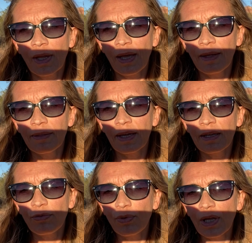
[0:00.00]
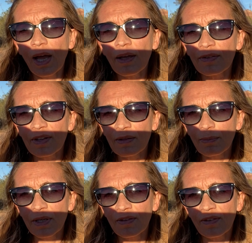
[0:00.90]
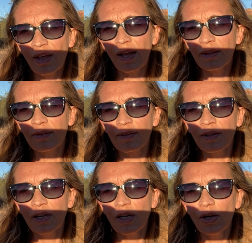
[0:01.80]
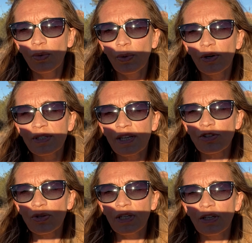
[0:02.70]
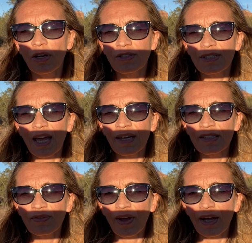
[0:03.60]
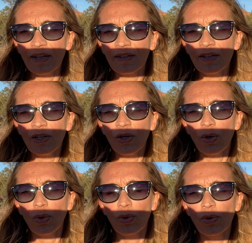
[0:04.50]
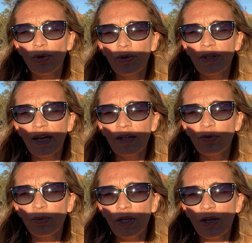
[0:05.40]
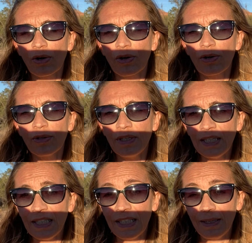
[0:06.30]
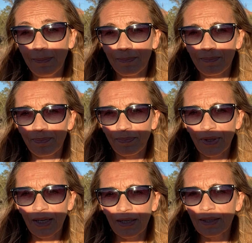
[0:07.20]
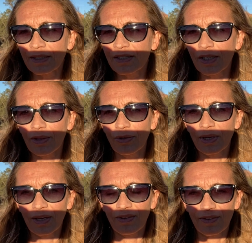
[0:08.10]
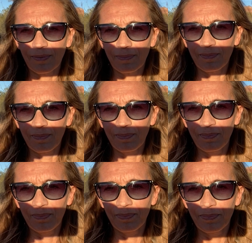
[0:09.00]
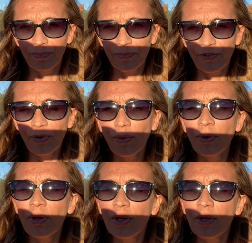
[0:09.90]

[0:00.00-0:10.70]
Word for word: and that if we ask, it means that we're essentially not satisfied or that we are needy. And that's not the case. So,